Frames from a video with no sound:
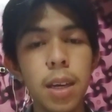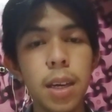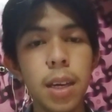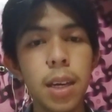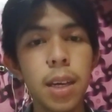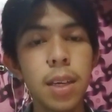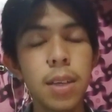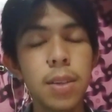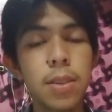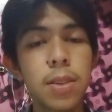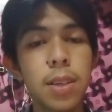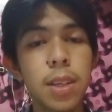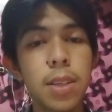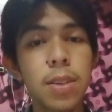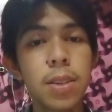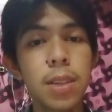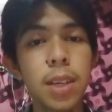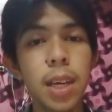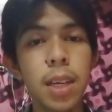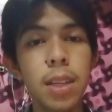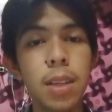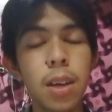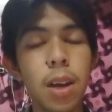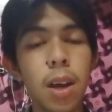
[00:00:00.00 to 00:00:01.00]
is a
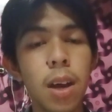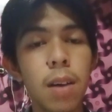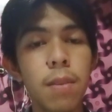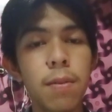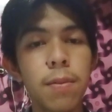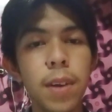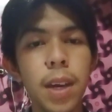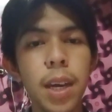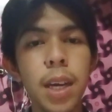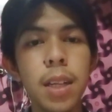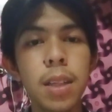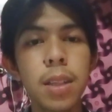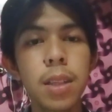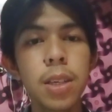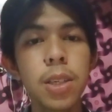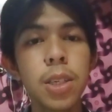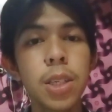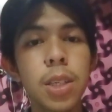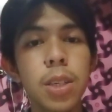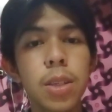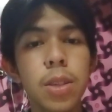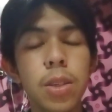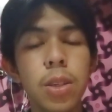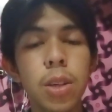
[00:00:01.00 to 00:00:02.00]
set of
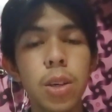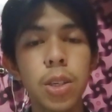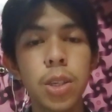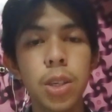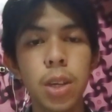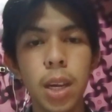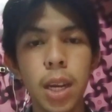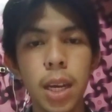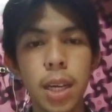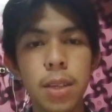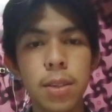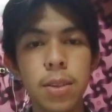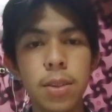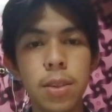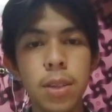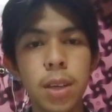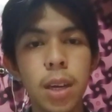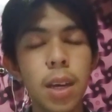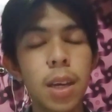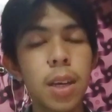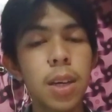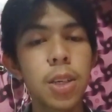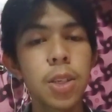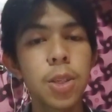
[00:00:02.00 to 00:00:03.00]
English sociolects
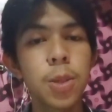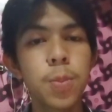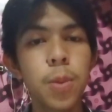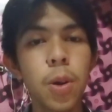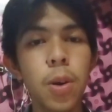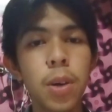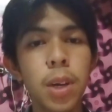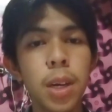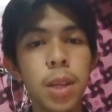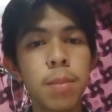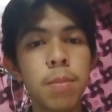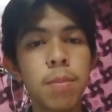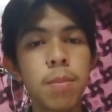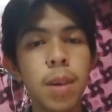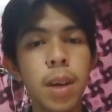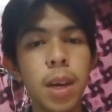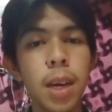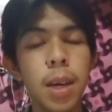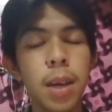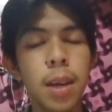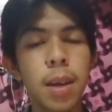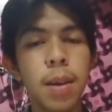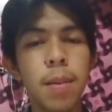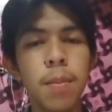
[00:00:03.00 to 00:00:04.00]
spoken
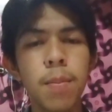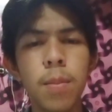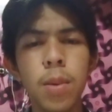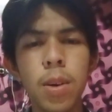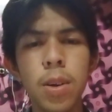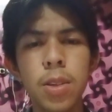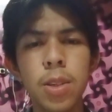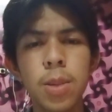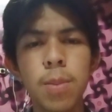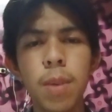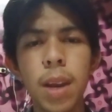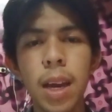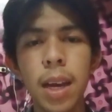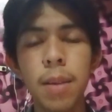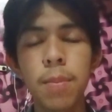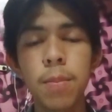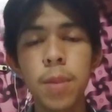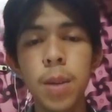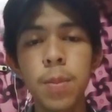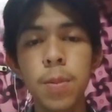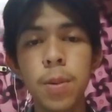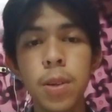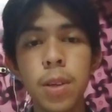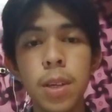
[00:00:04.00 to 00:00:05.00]
by most black
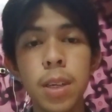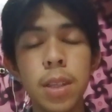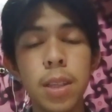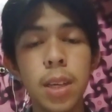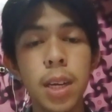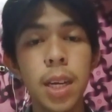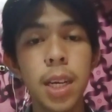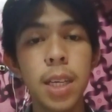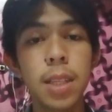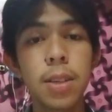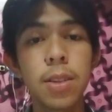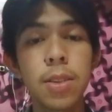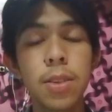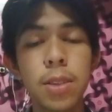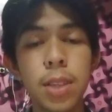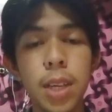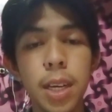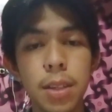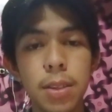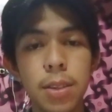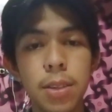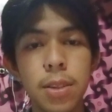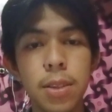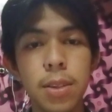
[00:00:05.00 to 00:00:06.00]
people in the United
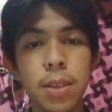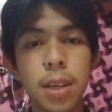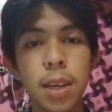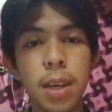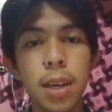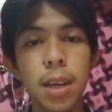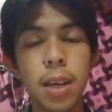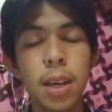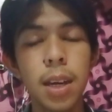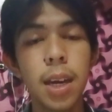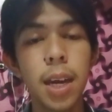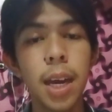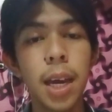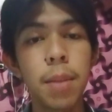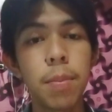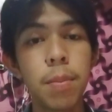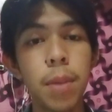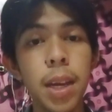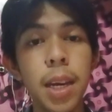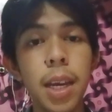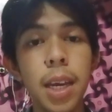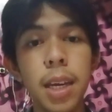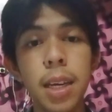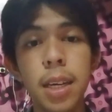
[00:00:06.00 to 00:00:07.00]
States and
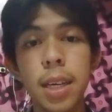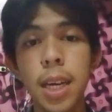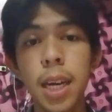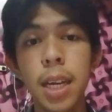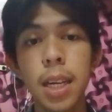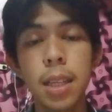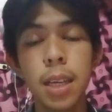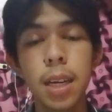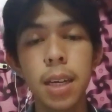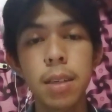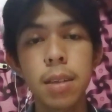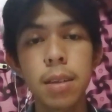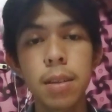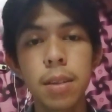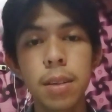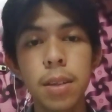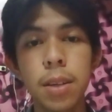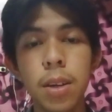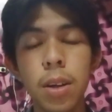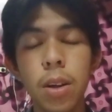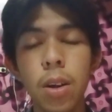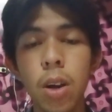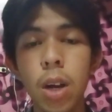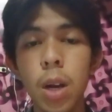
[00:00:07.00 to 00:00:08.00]
many in Canada.
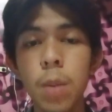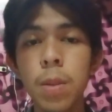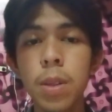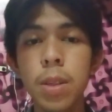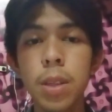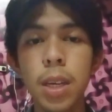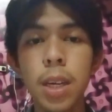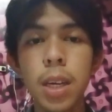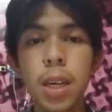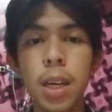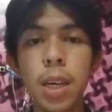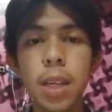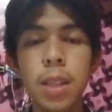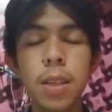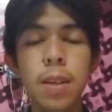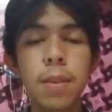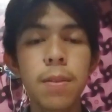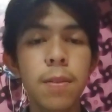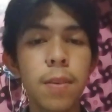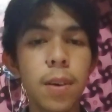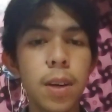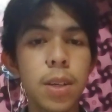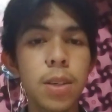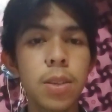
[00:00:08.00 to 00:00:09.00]
Commonly, it
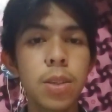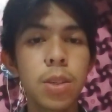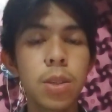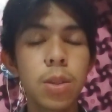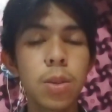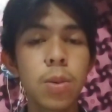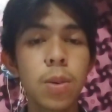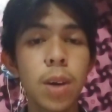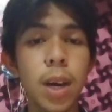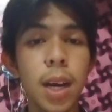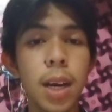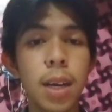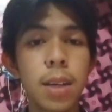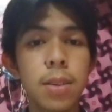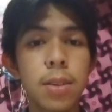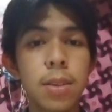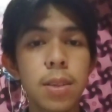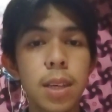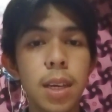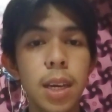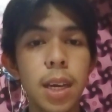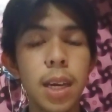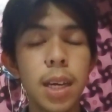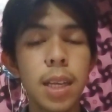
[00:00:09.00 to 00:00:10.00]
refers to
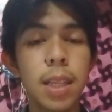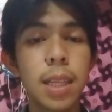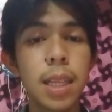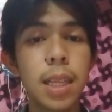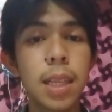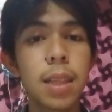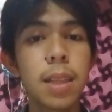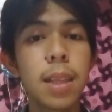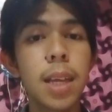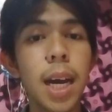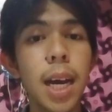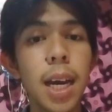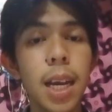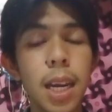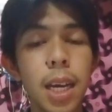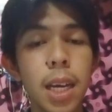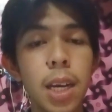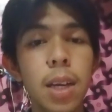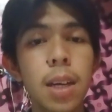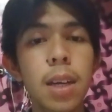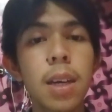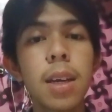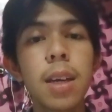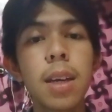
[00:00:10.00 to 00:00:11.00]
as a
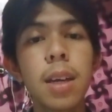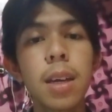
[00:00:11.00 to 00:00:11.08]
dialect